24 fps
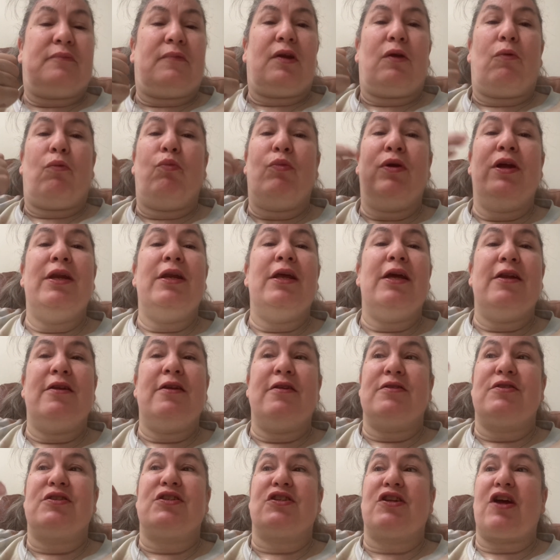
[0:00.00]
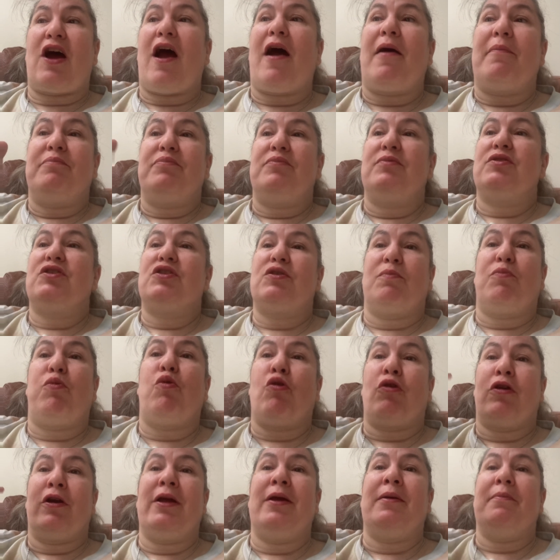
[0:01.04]
We need to stop
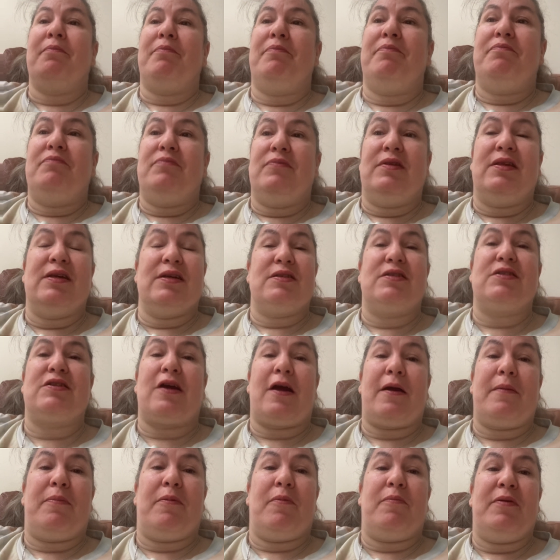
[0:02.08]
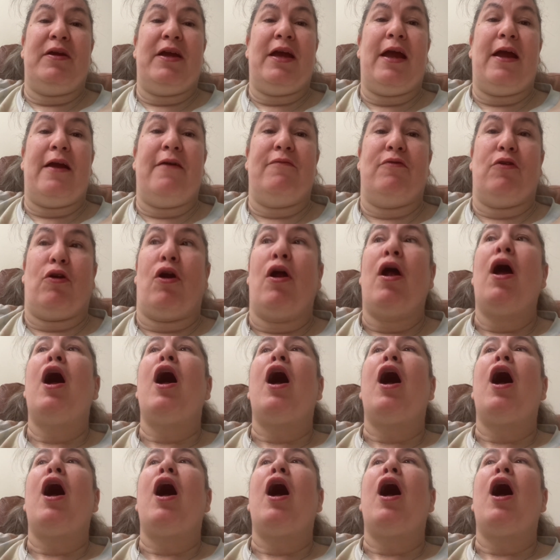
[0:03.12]
supporting this type of behavior.